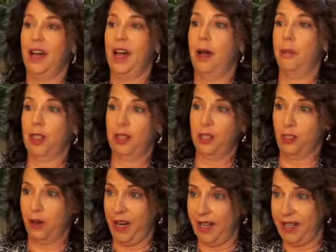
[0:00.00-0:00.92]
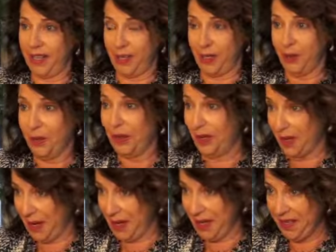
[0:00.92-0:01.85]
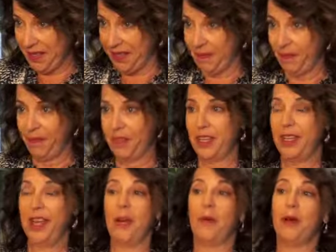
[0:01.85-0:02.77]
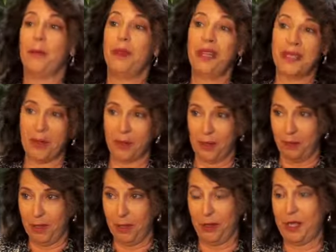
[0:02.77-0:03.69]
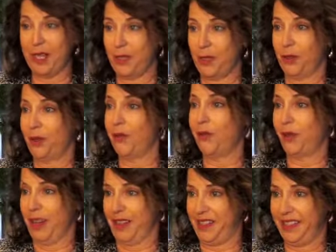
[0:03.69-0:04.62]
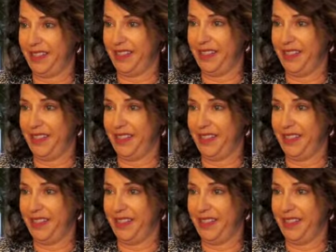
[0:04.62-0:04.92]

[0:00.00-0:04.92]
I'm going to try to get a new client, and I want to meet someone to be a potential new friend.